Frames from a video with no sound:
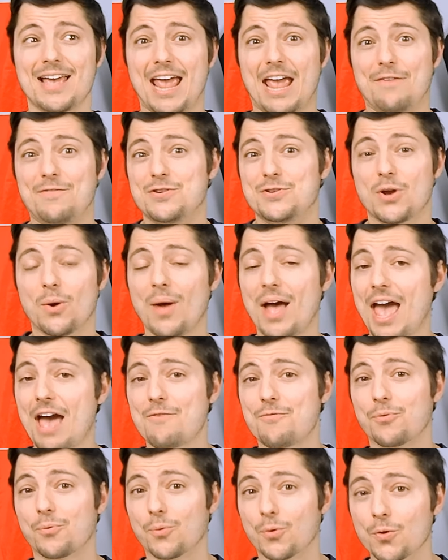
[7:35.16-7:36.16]
If you don't
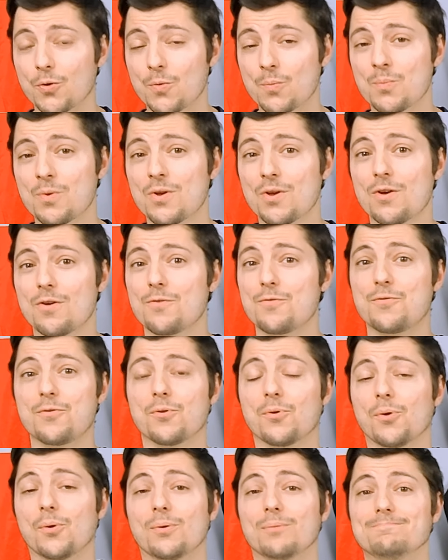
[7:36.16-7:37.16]
have room
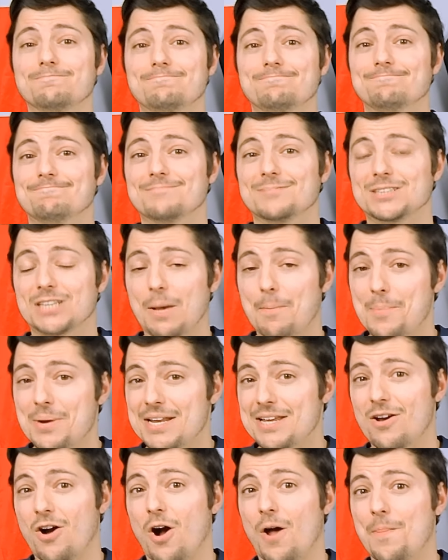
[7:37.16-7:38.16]
for
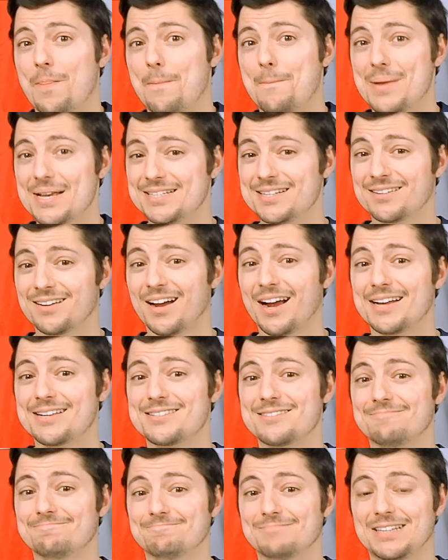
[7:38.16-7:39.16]
somebody on the busy
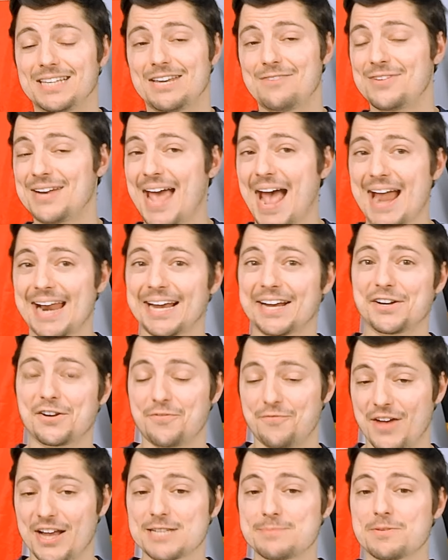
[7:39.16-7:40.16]
nights, even adding a
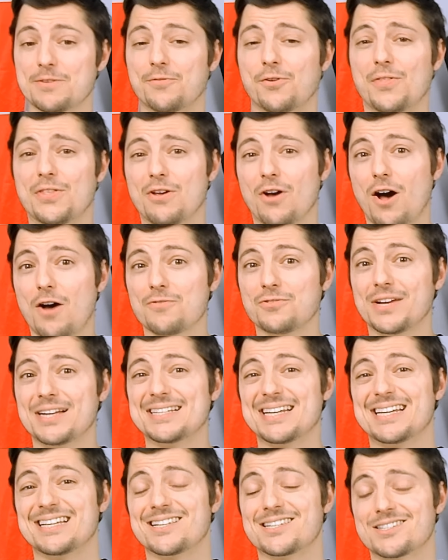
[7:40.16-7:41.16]
defenseman for the off
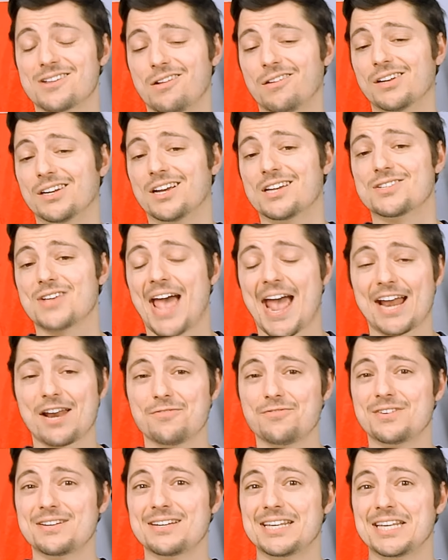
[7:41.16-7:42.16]
nights is solid because
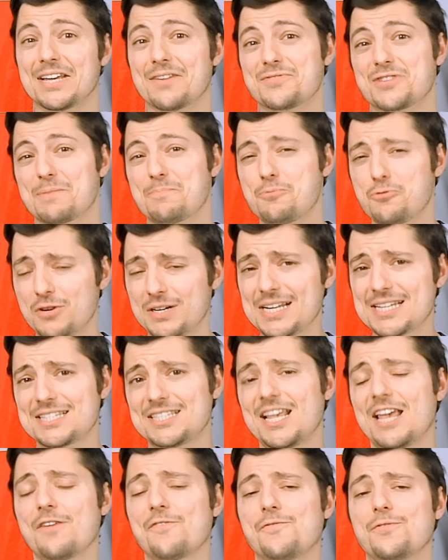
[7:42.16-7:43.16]
Hanifin gives a pretty
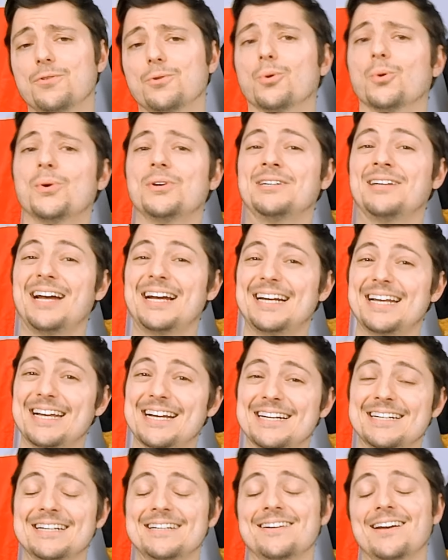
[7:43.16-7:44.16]
safe floor night
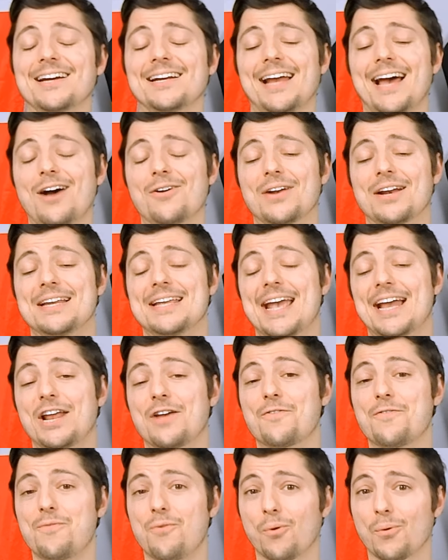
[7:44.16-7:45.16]
in and night out, and
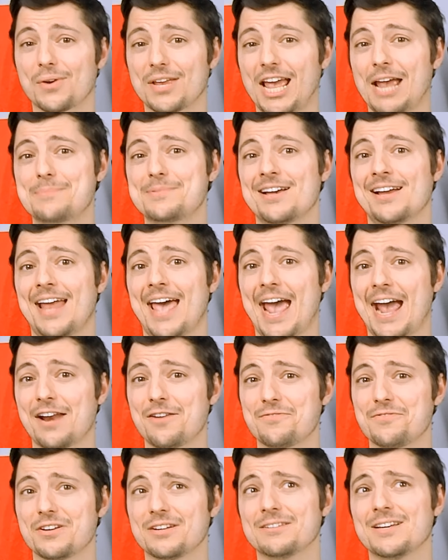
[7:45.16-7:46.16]
getting four games out of
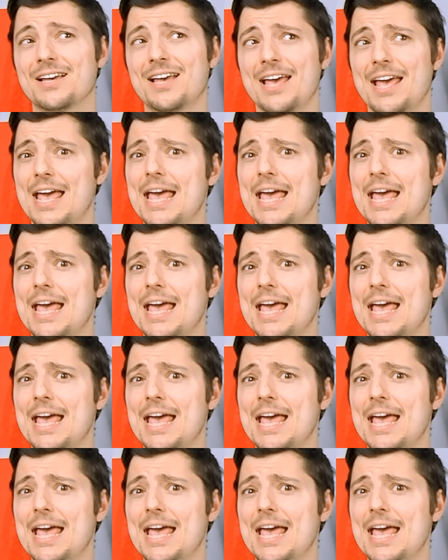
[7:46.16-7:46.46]
Hanifin